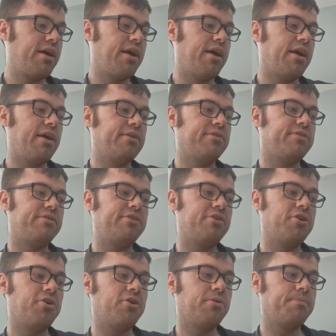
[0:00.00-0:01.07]
And
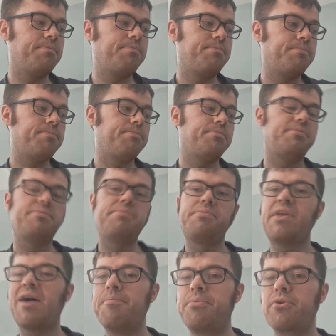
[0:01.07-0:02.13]

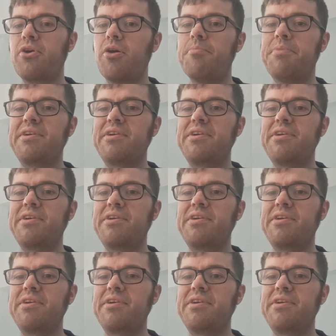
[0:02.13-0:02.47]
that brought